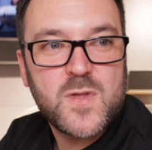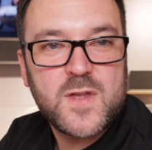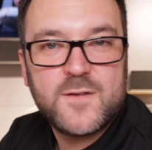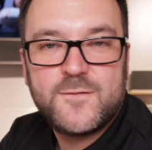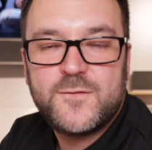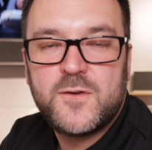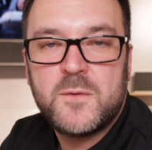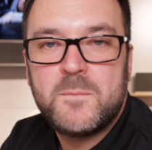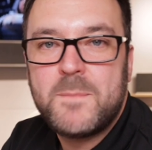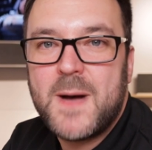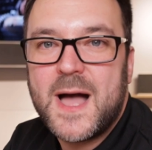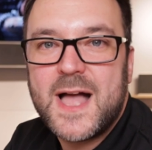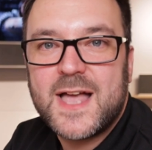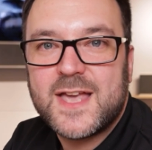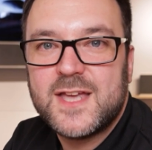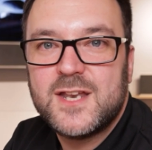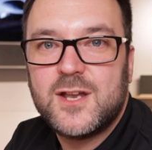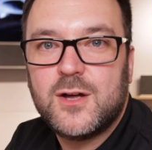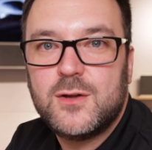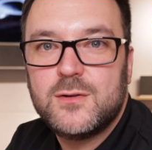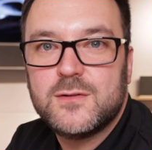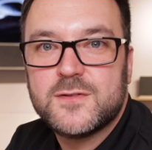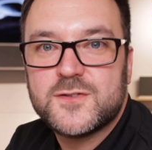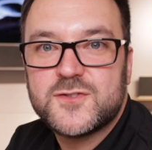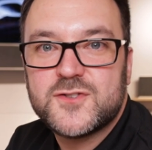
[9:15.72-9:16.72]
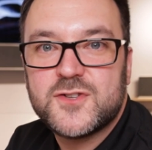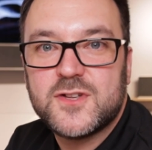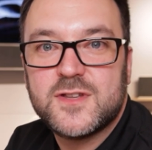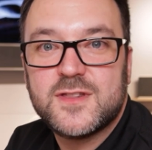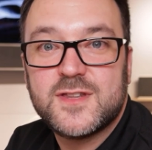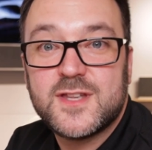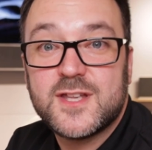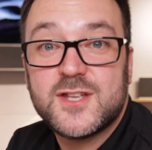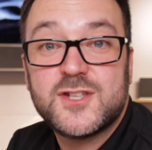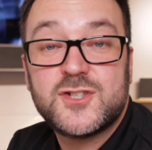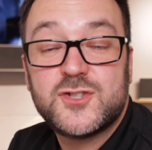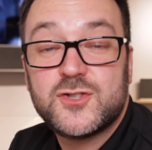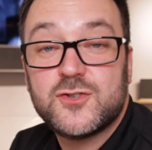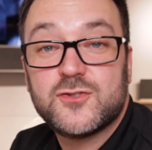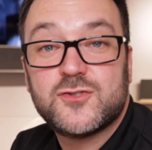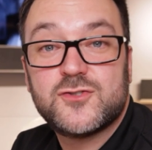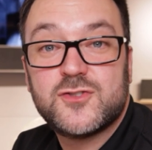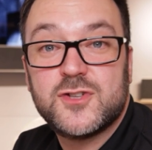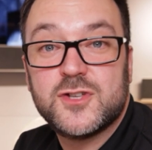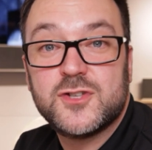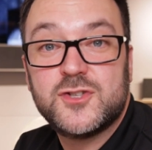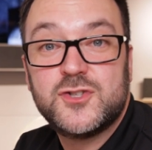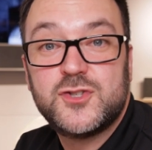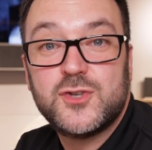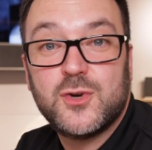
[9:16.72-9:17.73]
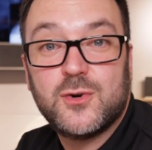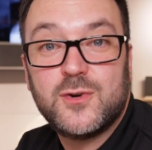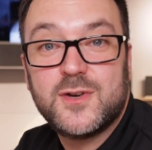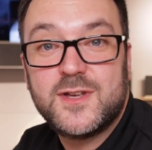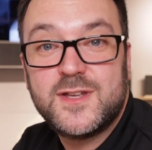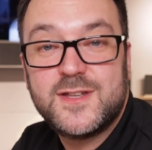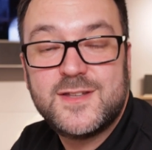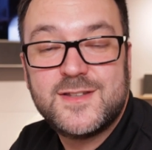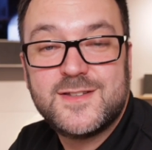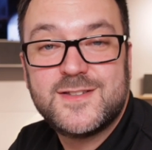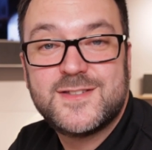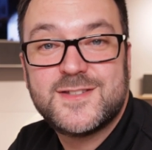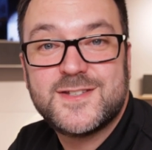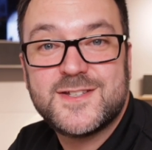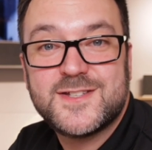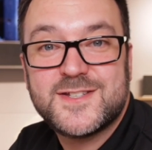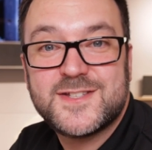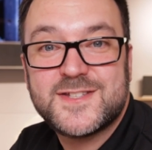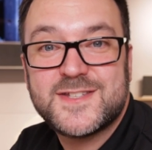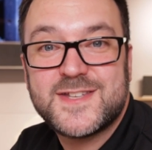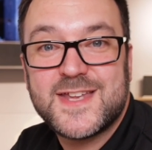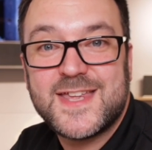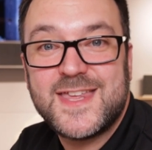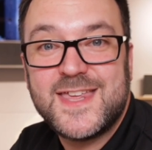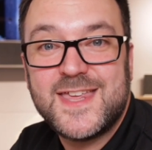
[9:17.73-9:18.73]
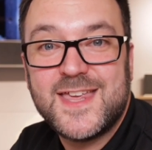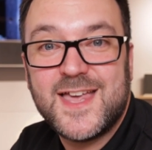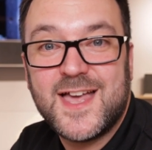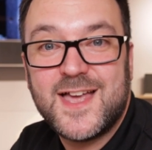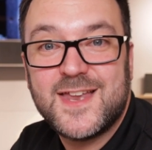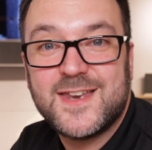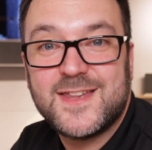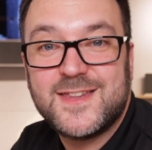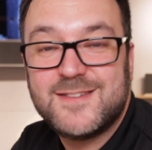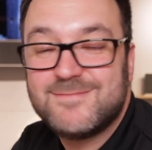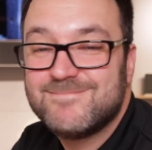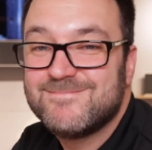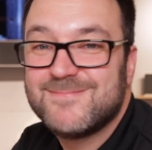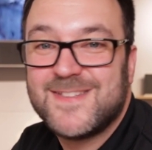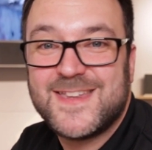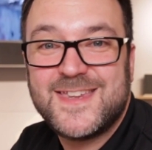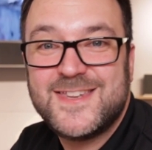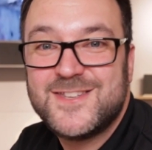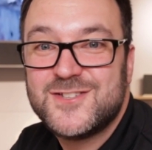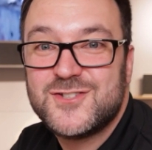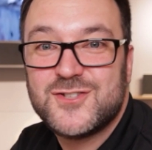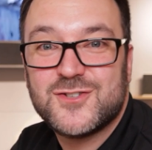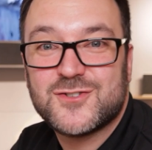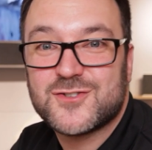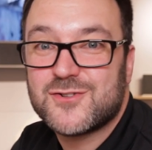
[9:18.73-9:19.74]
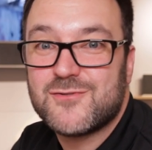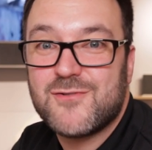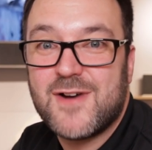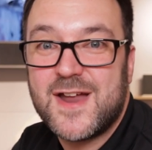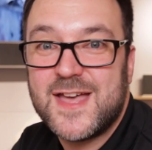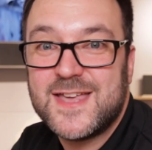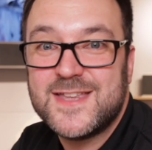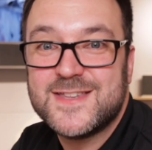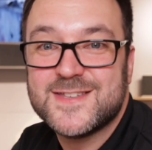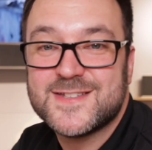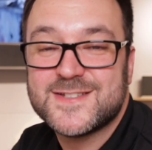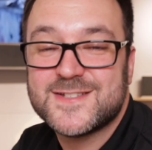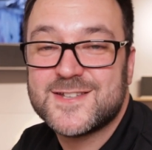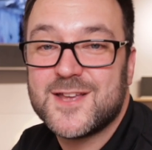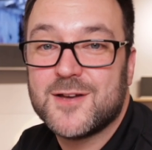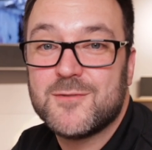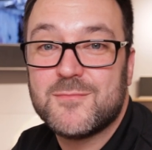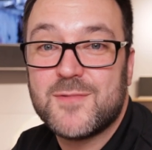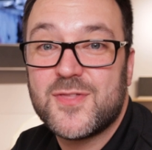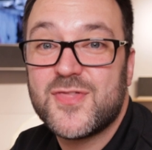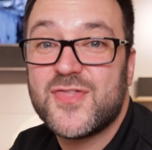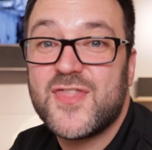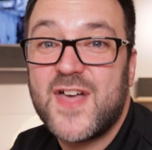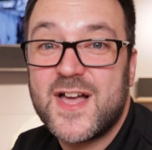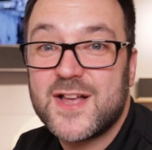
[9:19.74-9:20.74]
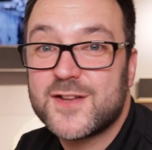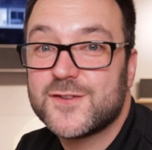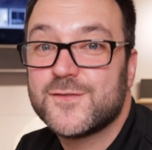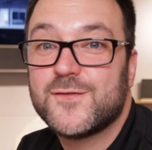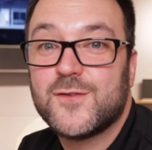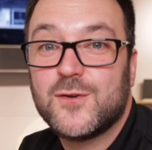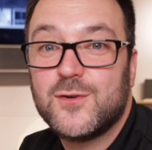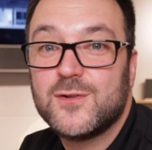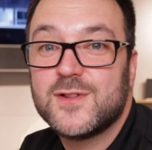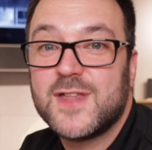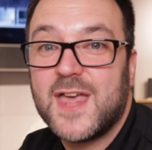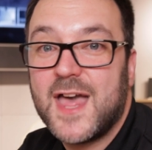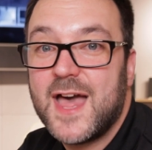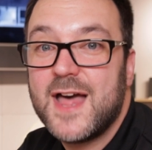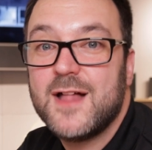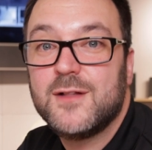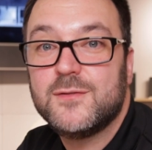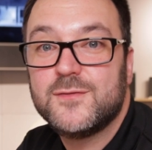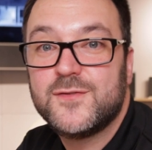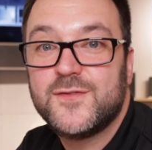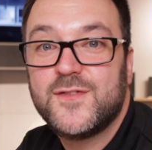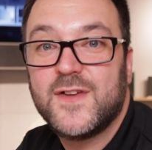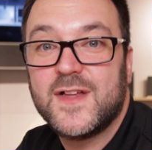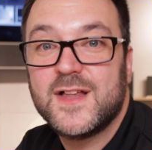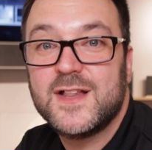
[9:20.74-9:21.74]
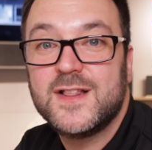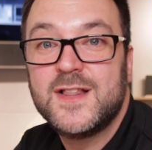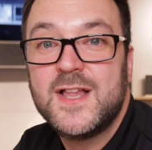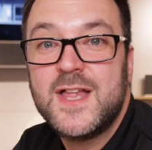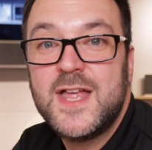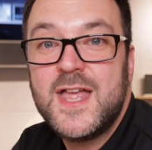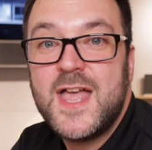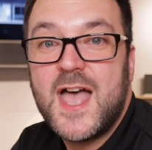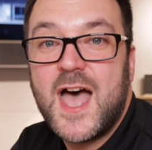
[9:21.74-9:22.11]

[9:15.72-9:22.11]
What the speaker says: for Bang & Olufsen that's just a joy to see, and he's just great. So thanks for all your help, Phil.